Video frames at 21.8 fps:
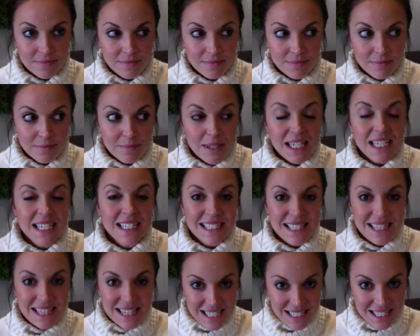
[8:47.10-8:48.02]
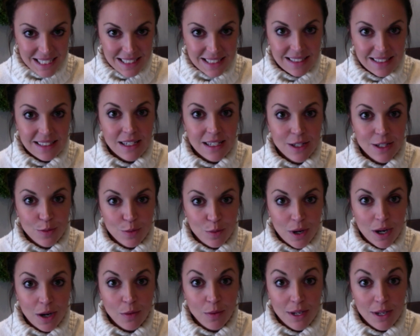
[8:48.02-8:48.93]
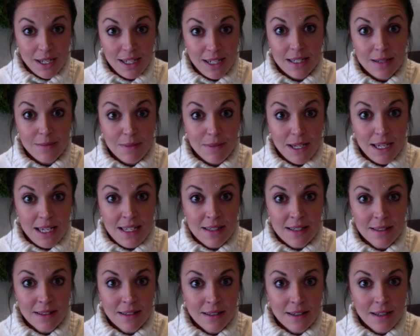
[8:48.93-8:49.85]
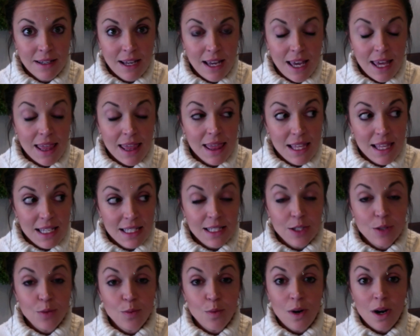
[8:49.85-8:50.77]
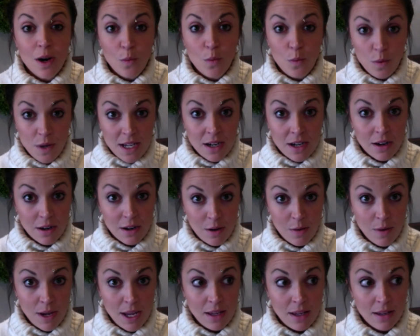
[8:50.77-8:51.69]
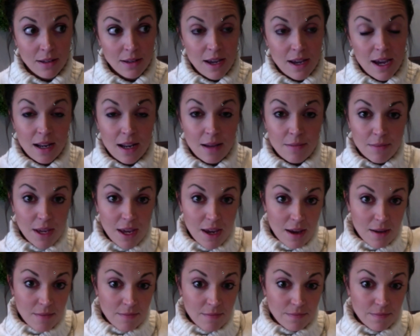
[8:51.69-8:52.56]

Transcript: Because this is where we need to be, and this is where we are going at MKM.